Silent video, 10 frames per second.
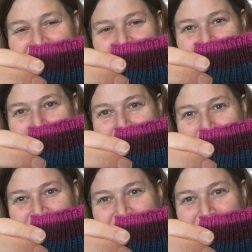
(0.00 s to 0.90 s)
So I
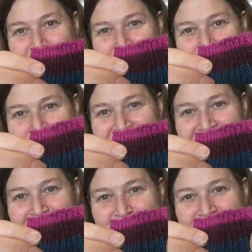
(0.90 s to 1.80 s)
popped on my Progress
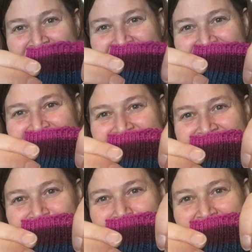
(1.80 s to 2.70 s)
Keeper, and this
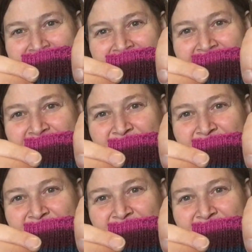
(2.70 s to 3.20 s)
is my